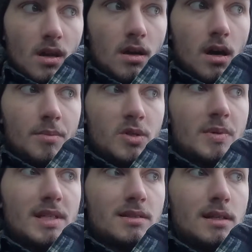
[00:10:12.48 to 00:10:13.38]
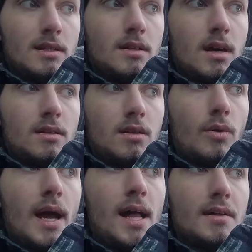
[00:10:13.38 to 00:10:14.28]
It was basically the
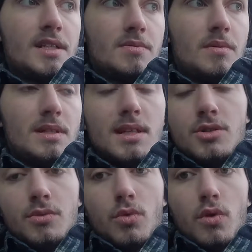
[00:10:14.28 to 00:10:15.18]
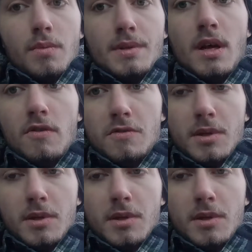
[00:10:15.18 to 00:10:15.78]
localities would essentially rule themselves,